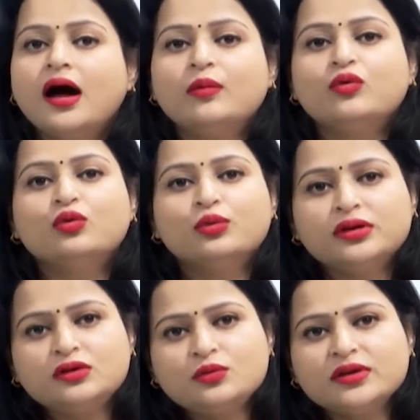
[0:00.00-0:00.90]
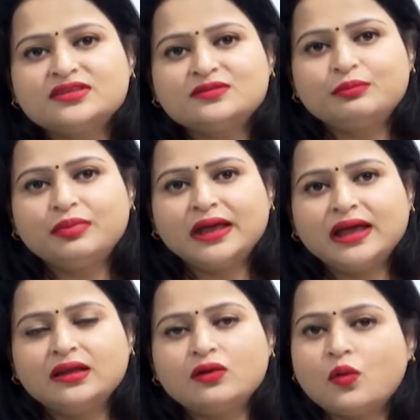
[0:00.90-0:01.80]
I am going to
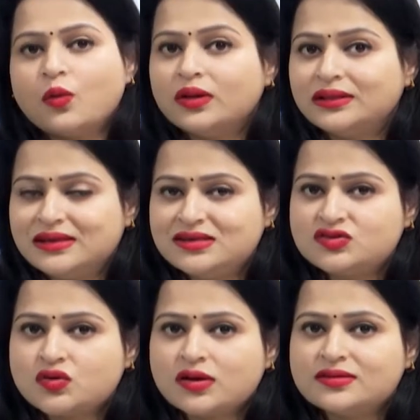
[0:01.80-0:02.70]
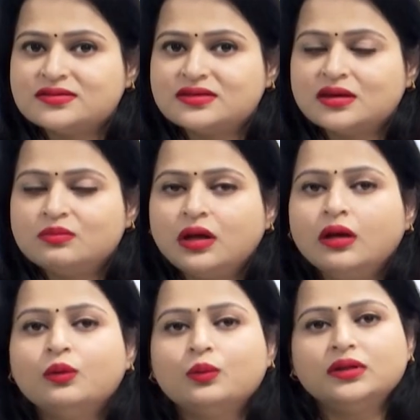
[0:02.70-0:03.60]
explain all these concept
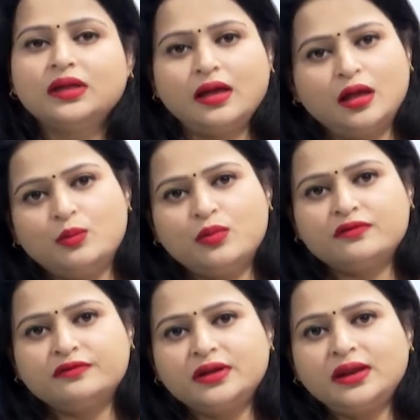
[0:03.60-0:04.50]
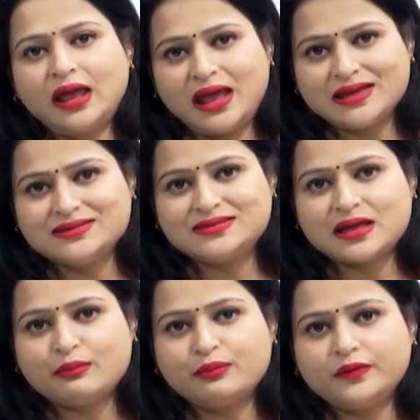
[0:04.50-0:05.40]
with the help of an
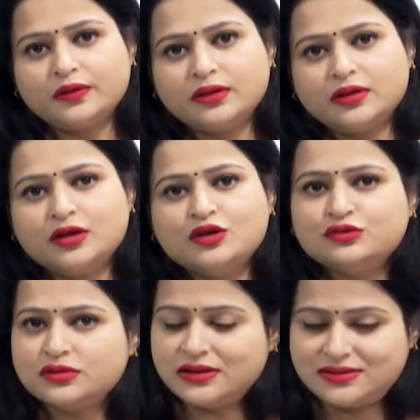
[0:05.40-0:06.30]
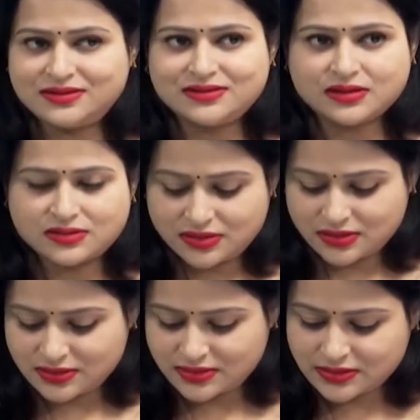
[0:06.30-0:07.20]
example. So, let us start
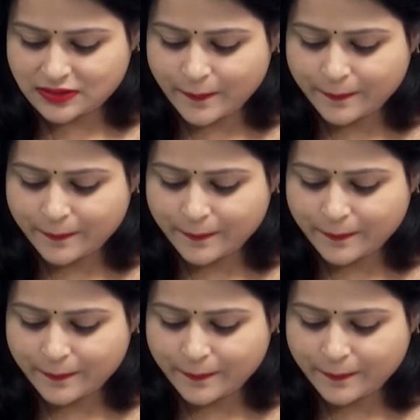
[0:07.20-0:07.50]
this.